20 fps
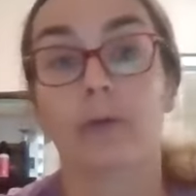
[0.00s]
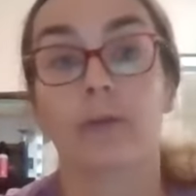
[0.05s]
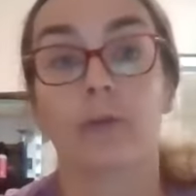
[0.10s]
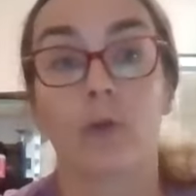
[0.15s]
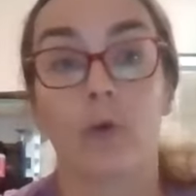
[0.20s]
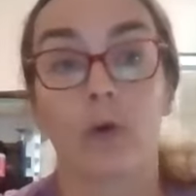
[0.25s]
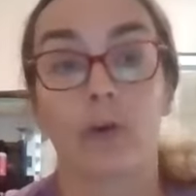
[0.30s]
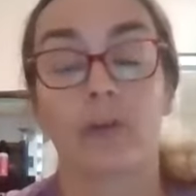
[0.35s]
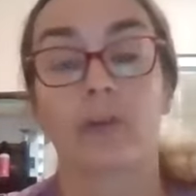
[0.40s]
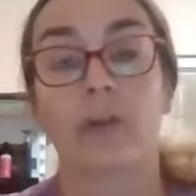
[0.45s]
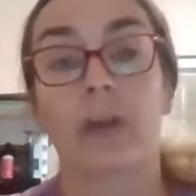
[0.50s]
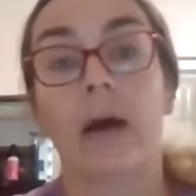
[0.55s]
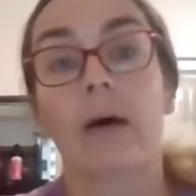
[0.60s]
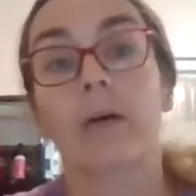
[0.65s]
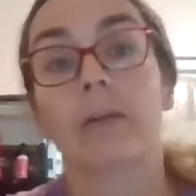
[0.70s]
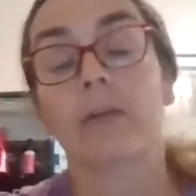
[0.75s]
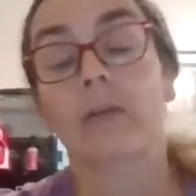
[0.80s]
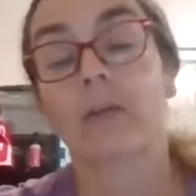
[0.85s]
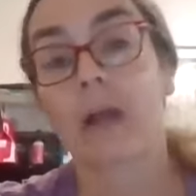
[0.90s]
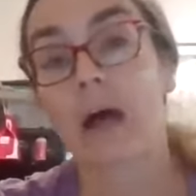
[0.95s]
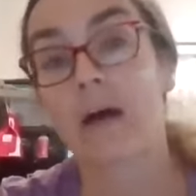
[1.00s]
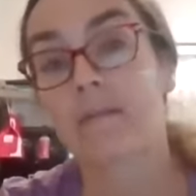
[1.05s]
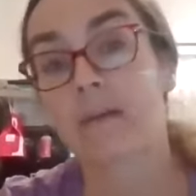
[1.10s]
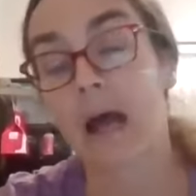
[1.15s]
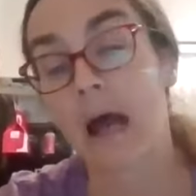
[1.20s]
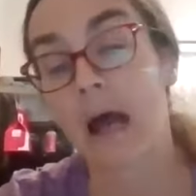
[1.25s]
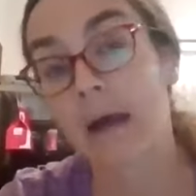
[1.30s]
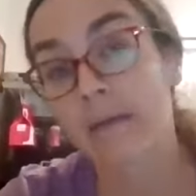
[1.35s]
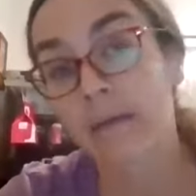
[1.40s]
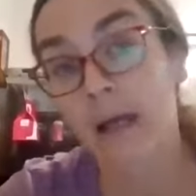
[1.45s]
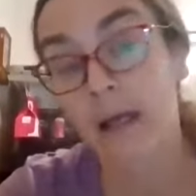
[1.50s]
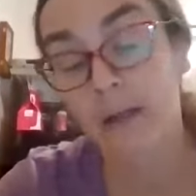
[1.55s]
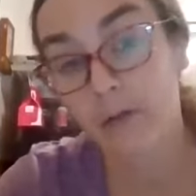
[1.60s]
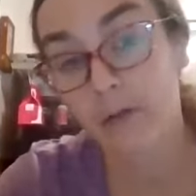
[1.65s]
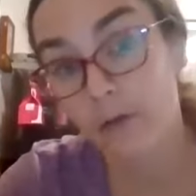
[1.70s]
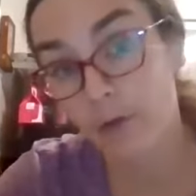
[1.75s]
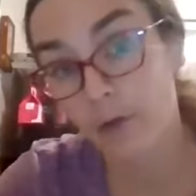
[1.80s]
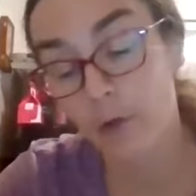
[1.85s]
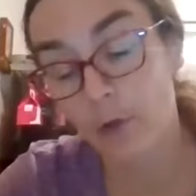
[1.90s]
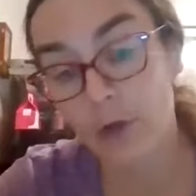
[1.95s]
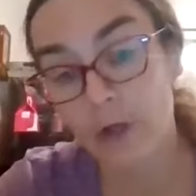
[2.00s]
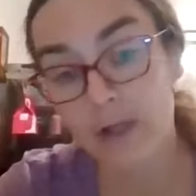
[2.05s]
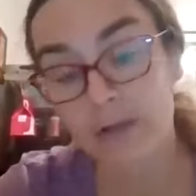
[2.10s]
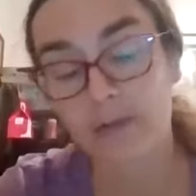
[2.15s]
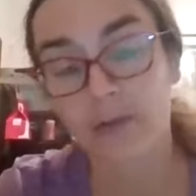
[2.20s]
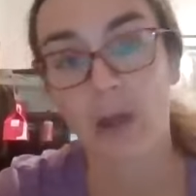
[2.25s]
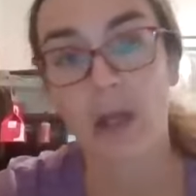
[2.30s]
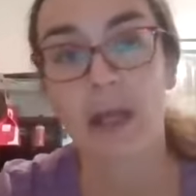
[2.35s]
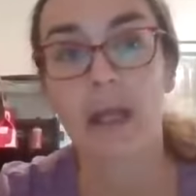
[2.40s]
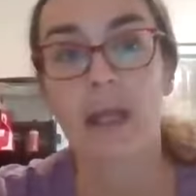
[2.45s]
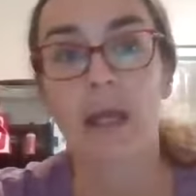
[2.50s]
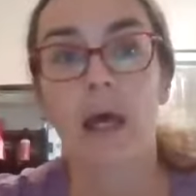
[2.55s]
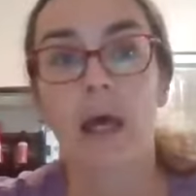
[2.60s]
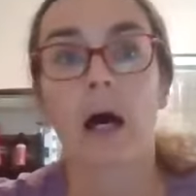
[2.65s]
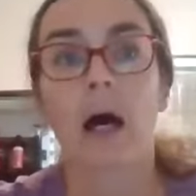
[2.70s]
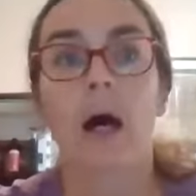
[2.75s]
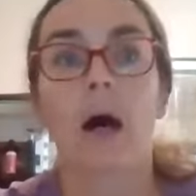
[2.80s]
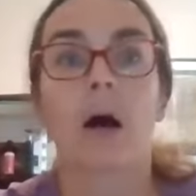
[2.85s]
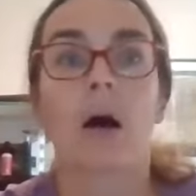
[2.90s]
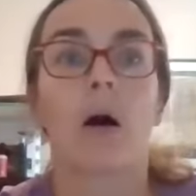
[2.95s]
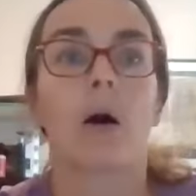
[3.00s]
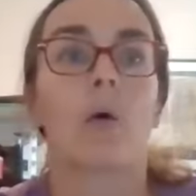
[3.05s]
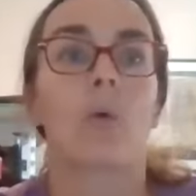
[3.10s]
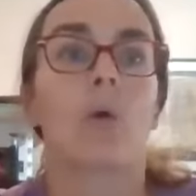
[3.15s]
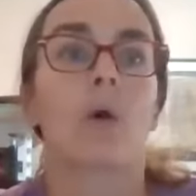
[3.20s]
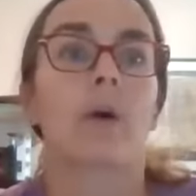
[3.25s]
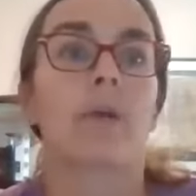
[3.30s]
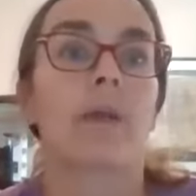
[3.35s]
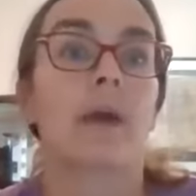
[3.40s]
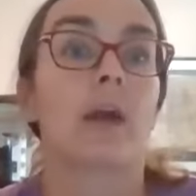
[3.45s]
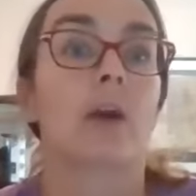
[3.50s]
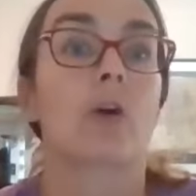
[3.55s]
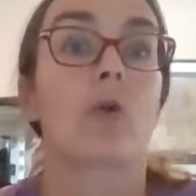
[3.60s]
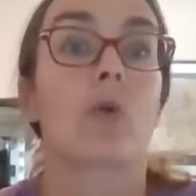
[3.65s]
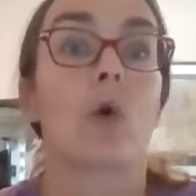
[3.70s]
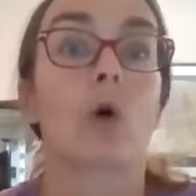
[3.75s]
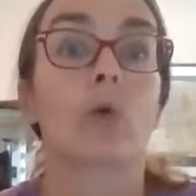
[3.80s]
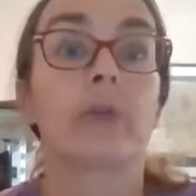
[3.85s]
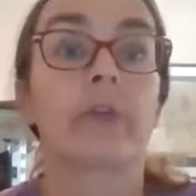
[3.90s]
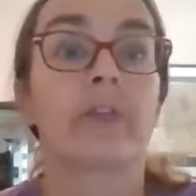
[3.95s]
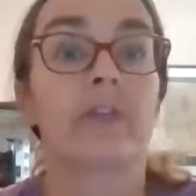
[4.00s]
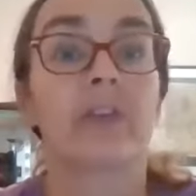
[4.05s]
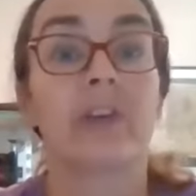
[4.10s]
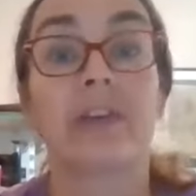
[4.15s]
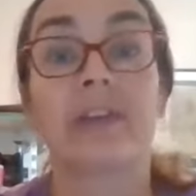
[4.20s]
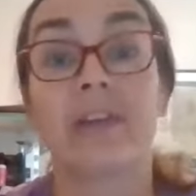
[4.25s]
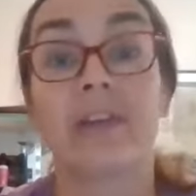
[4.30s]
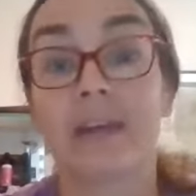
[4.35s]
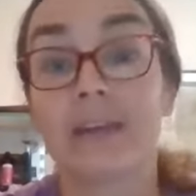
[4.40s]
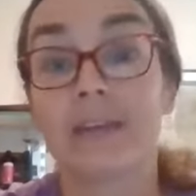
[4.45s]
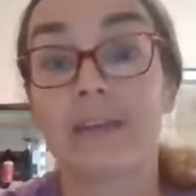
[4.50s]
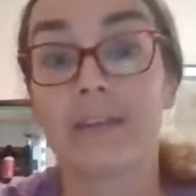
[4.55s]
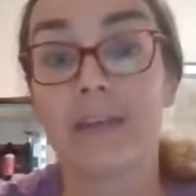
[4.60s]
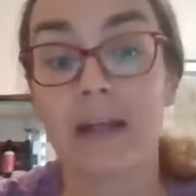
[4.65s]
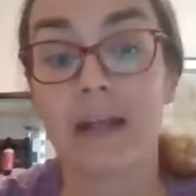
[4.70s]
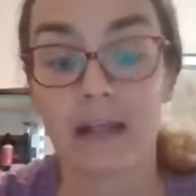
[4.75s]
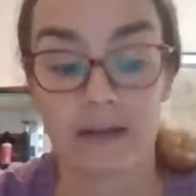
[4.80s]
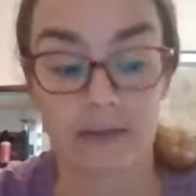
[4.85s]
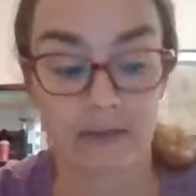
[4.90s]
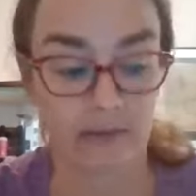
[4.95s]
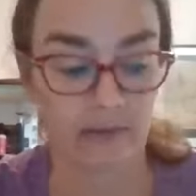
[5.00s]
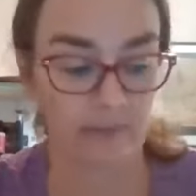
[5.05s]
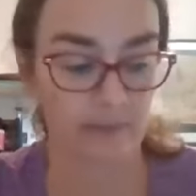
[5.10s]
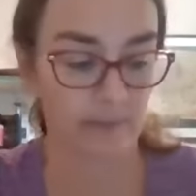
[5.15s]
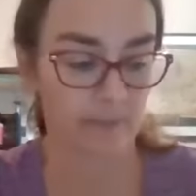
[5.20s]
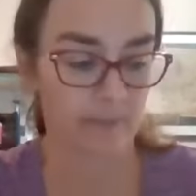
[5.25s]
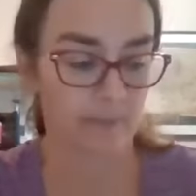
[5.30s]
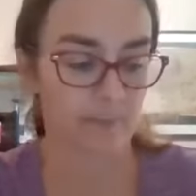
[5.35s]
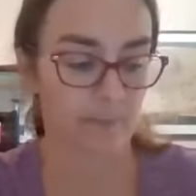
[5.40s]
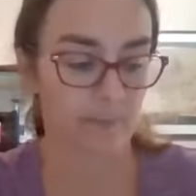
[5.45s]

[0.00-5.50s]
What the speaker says: Of course, now it's a lot of online stories where they quote statistics,